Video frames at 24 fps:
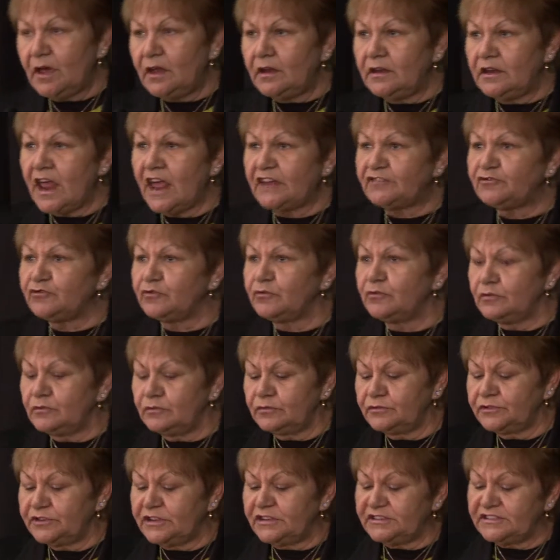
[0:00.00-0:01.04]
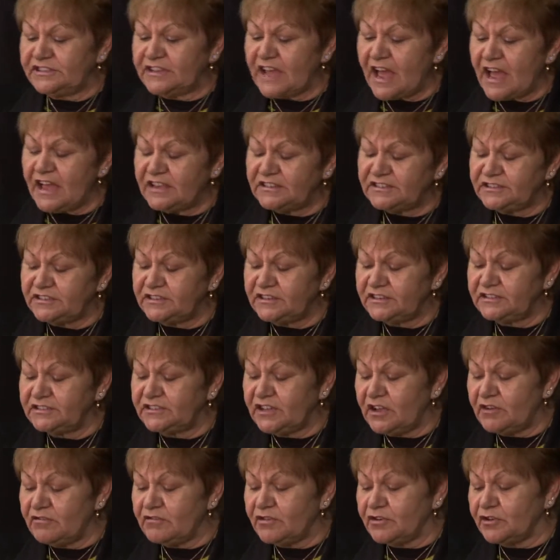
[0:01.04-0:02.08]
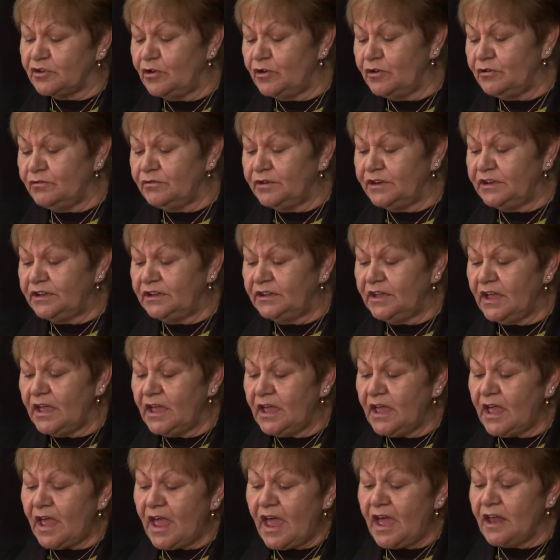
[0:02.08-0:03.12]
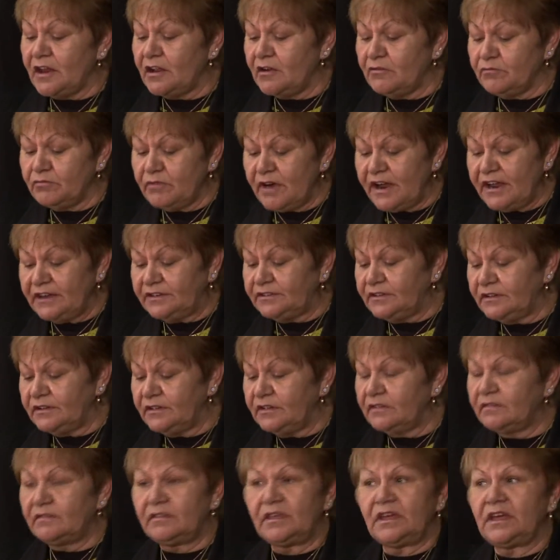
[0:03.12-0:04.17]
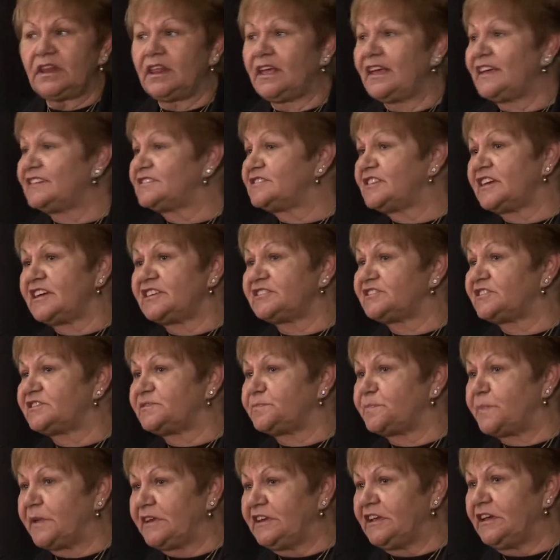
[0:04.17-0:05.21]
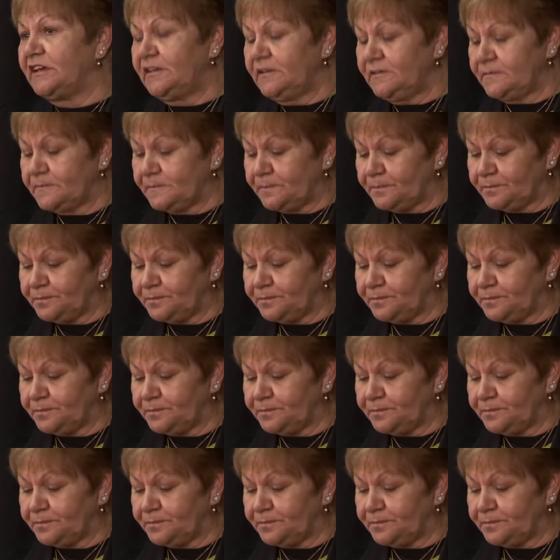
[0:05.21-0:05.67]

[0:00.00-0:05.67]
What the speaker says: Natural disasters are occurring at a rate that has us spinning.